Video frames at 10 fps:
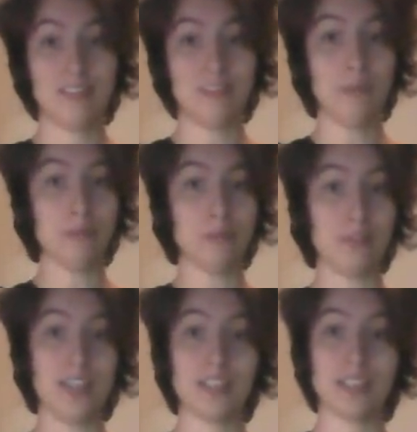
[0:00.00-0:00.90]
ooh,
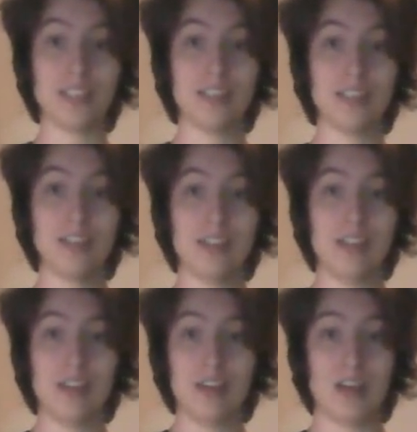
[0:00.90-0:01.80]
fancy.
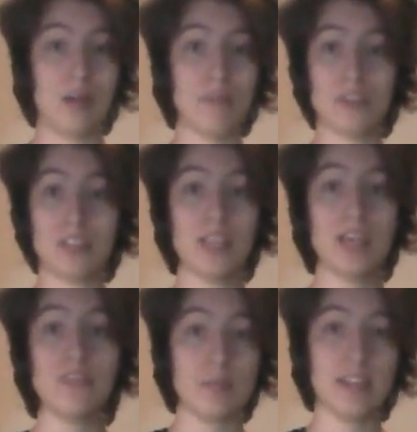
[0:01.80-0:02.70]
I'm using
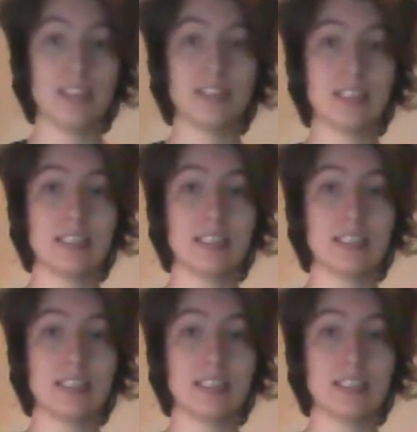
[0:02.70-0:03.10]
safety pins,